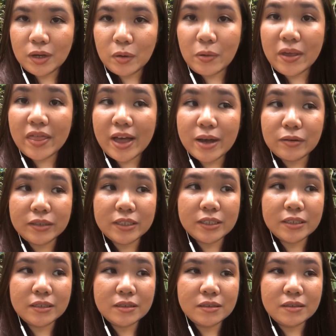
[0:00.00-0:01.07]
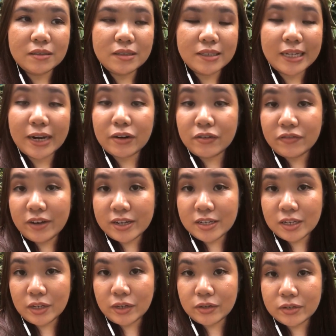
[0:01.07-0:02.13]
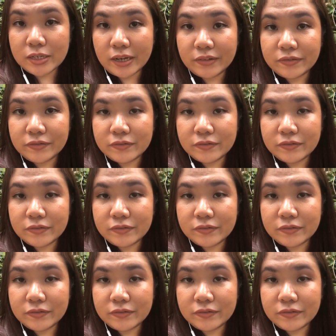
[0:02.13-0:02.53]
without sacrificing yourself.